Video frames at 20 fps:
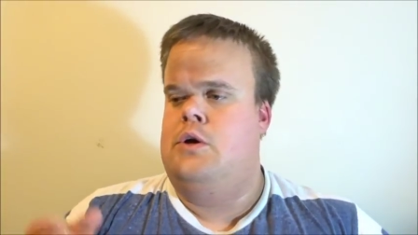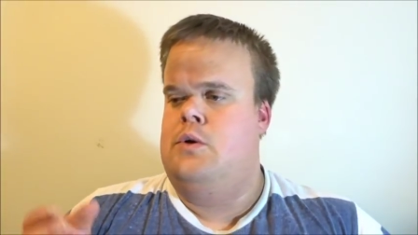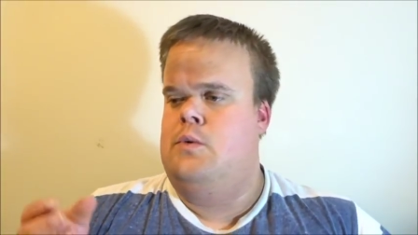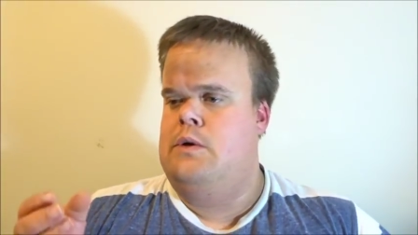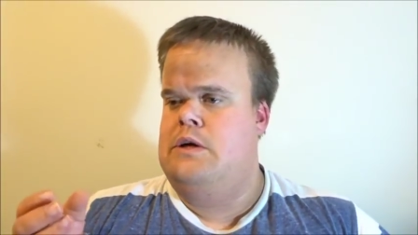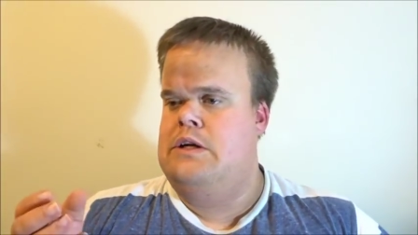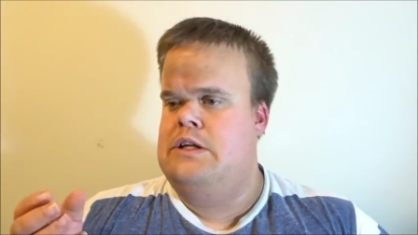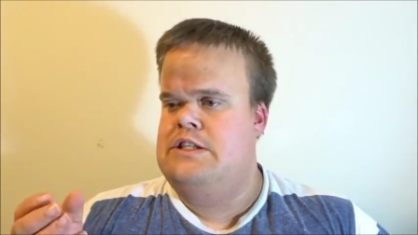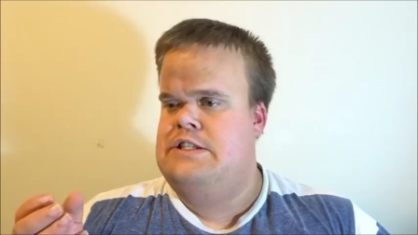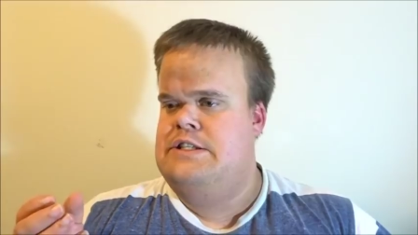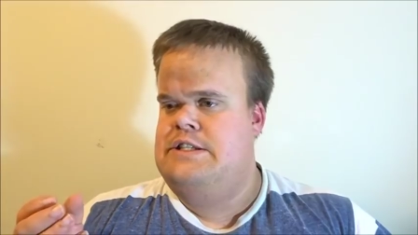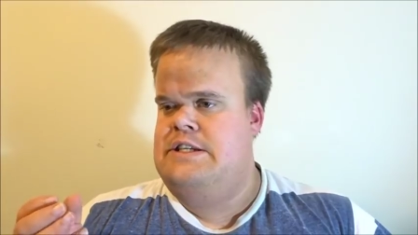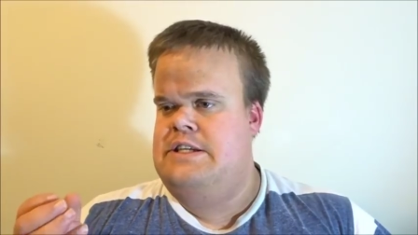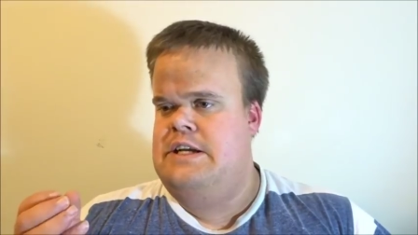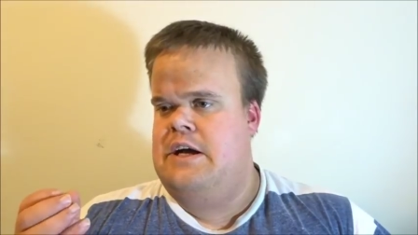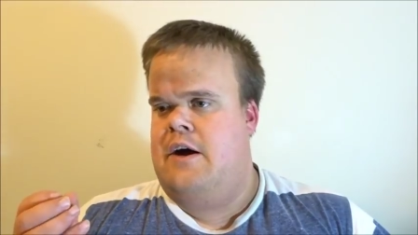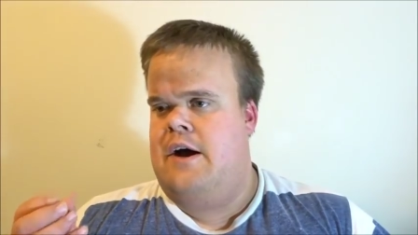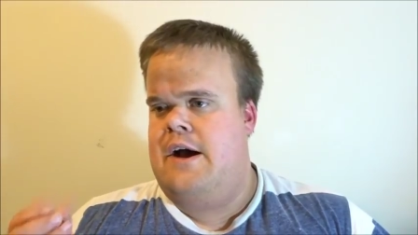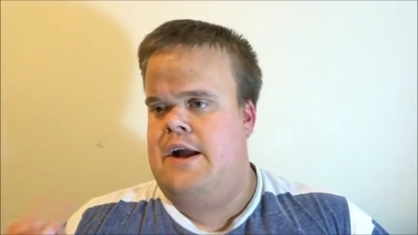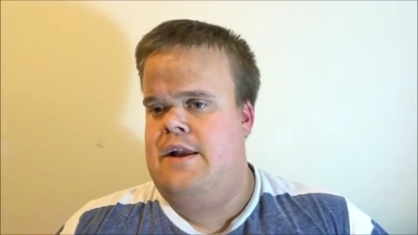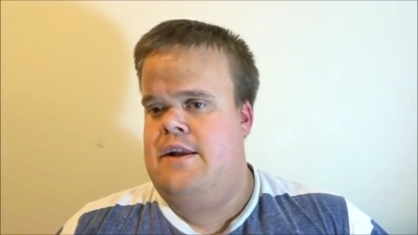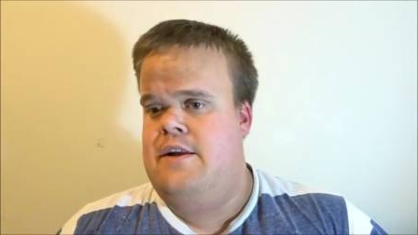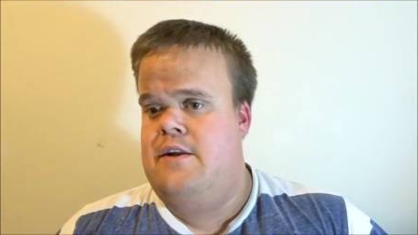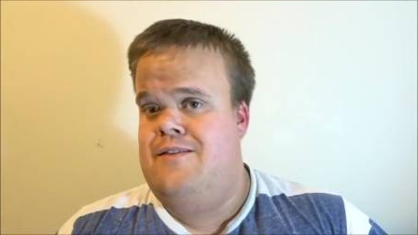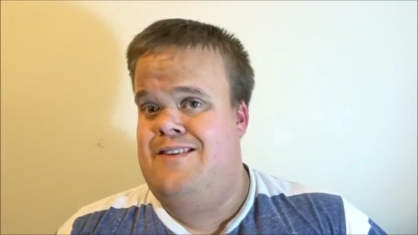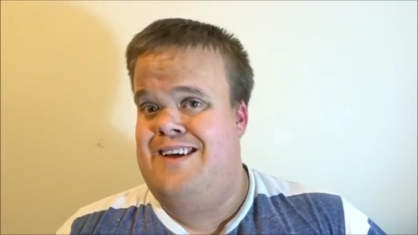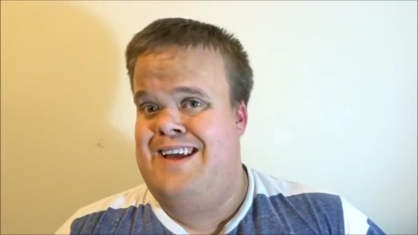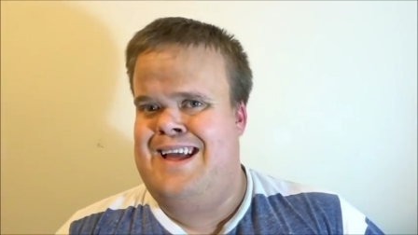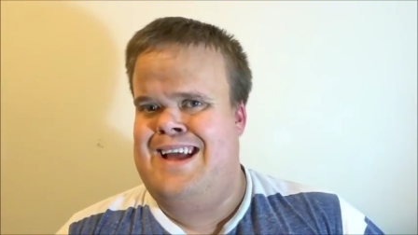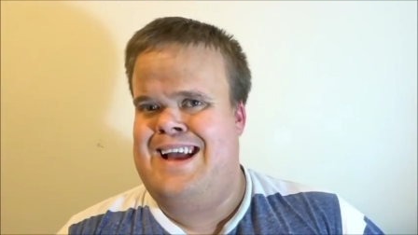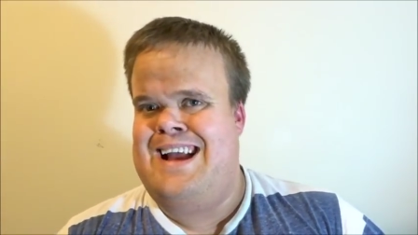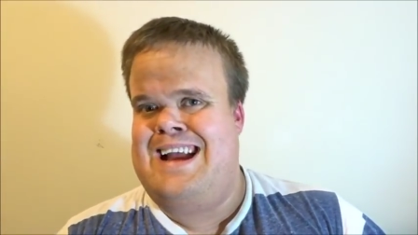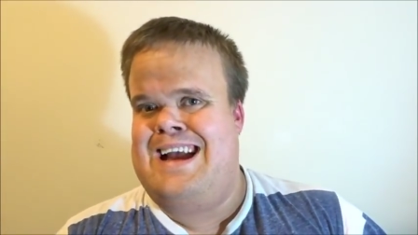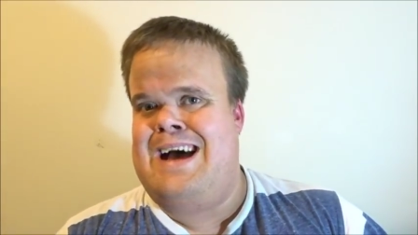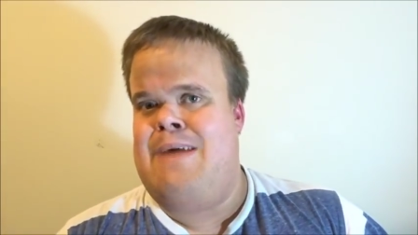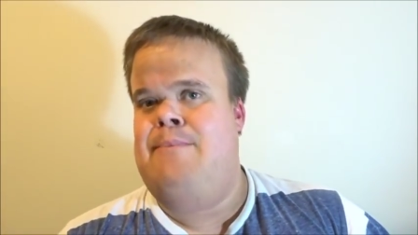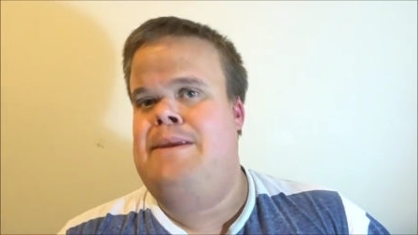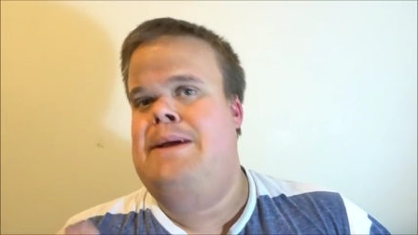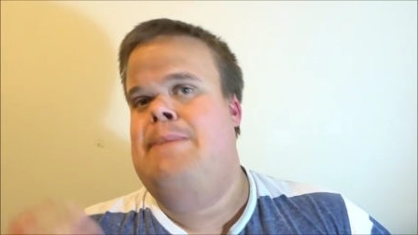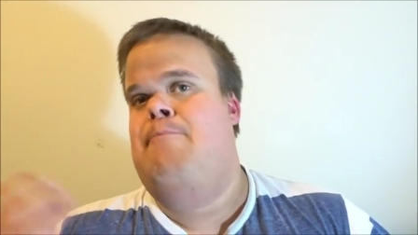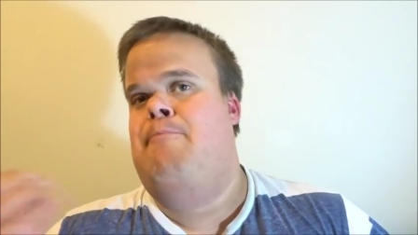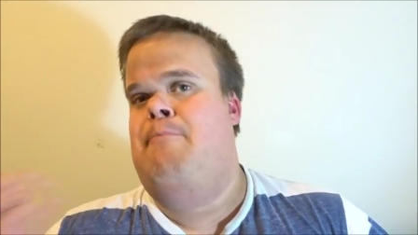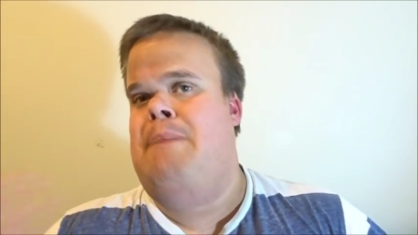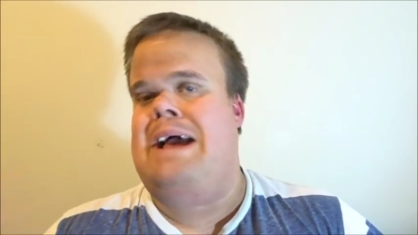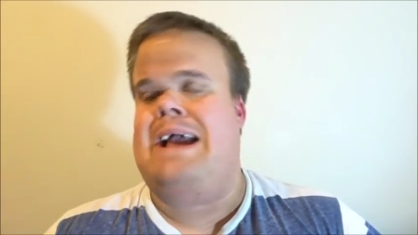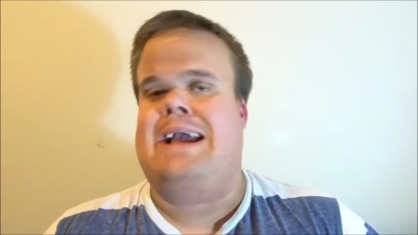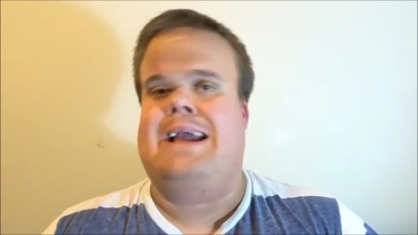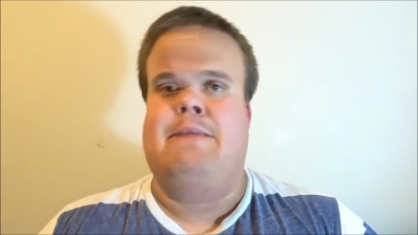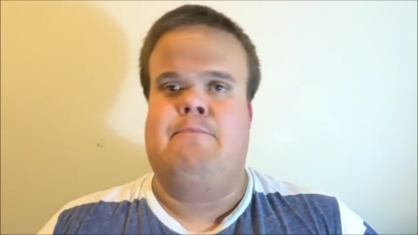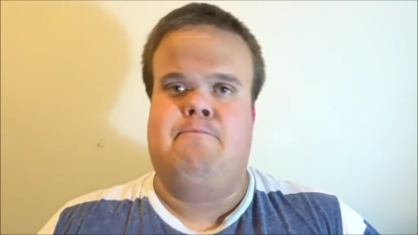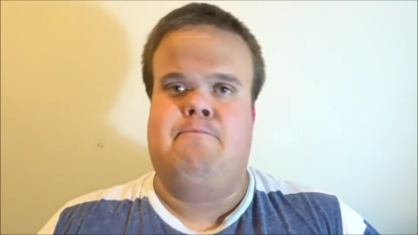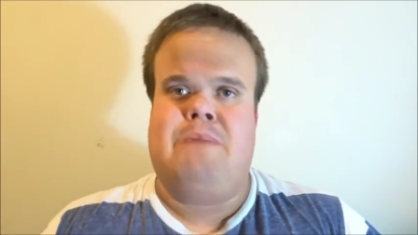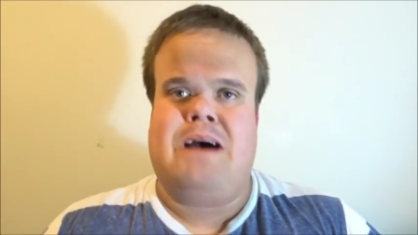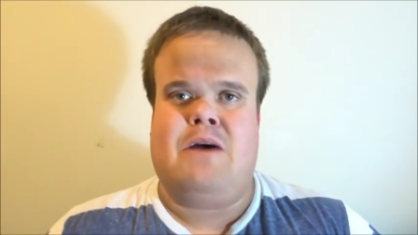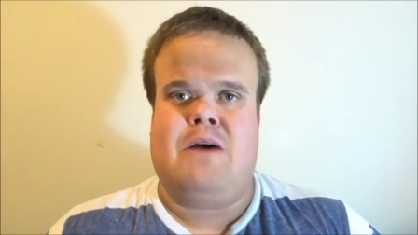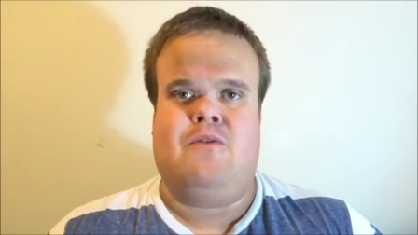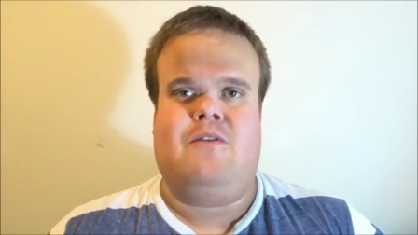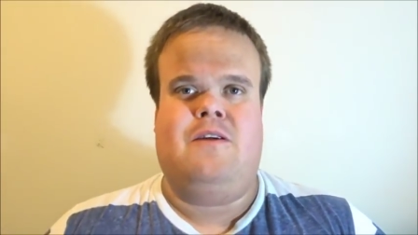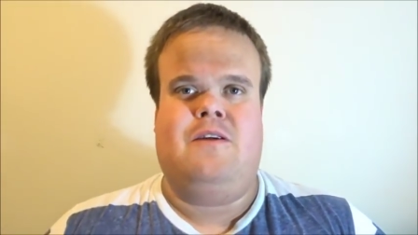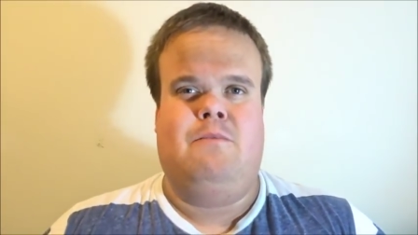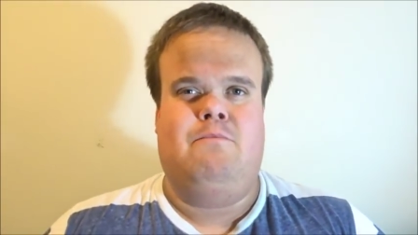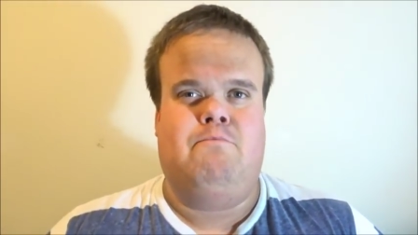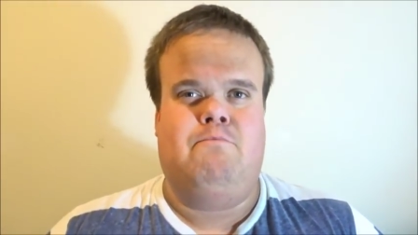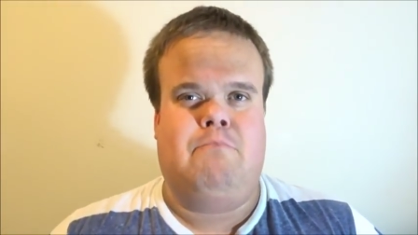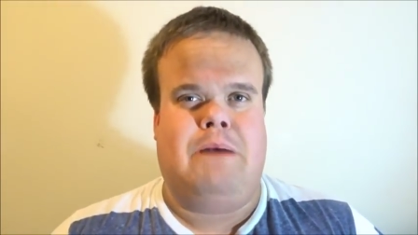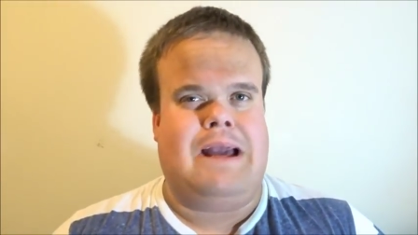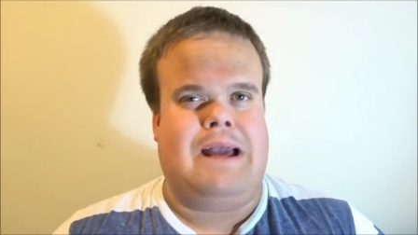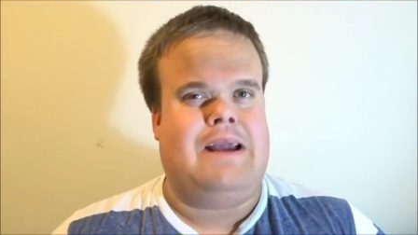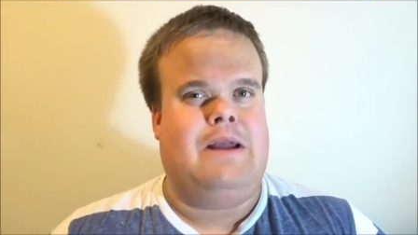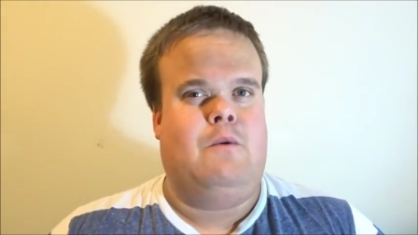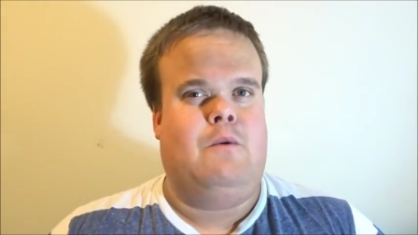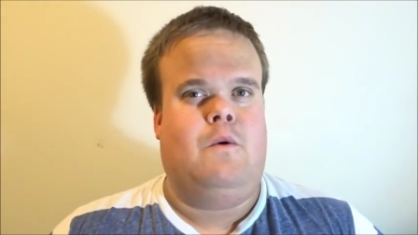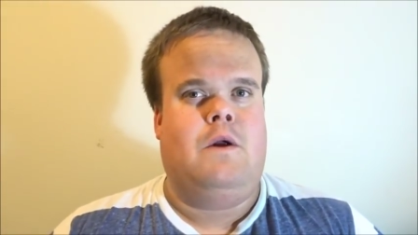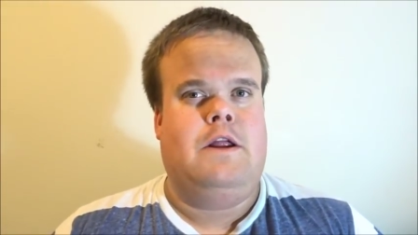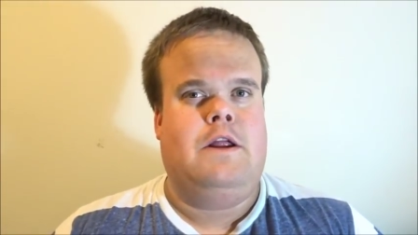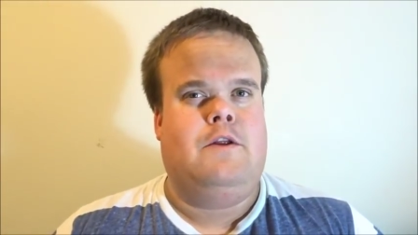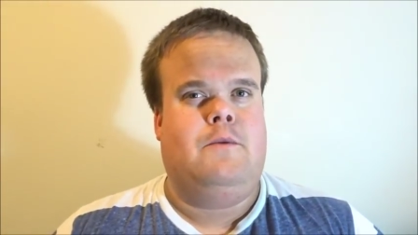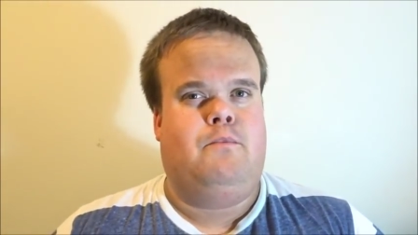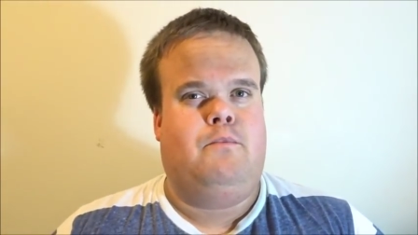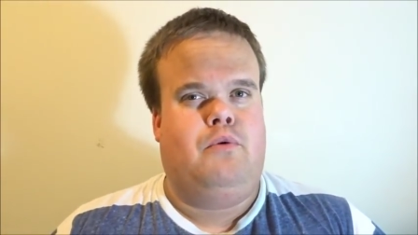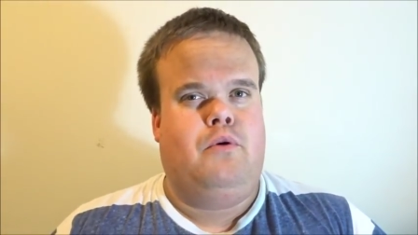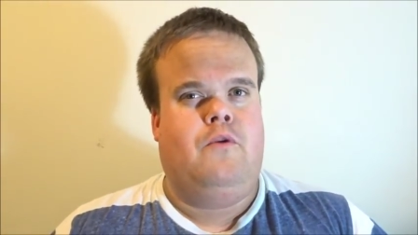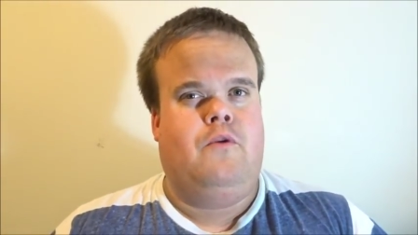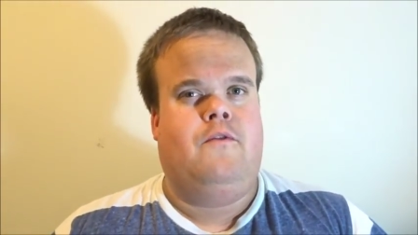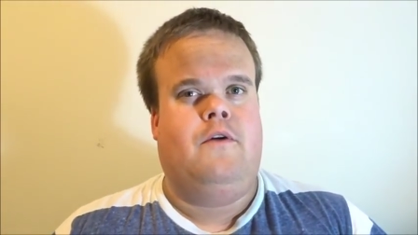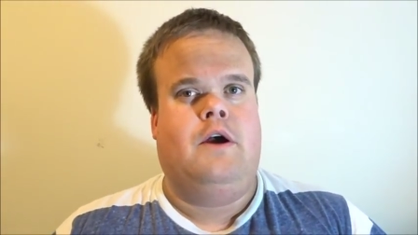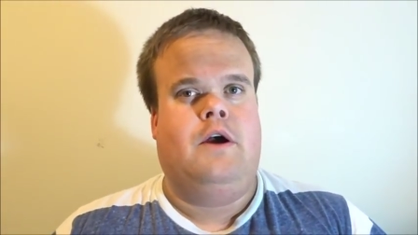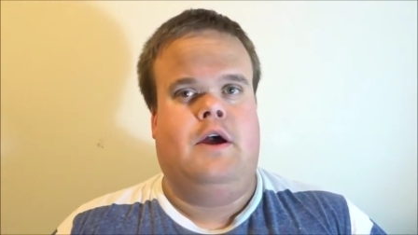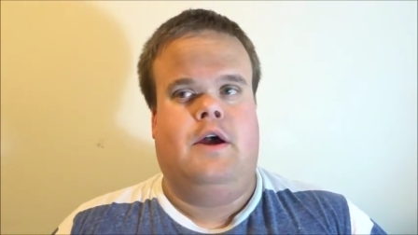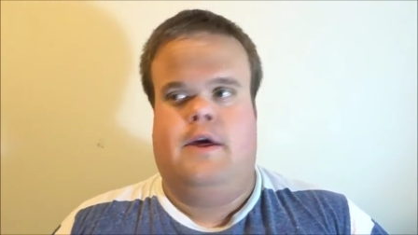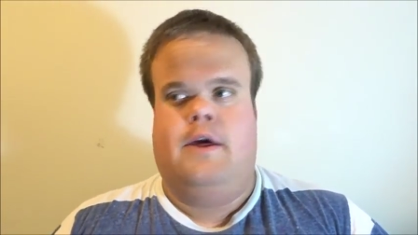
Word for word: We're going to see Ireland coming back and bouncing back and wanting to prove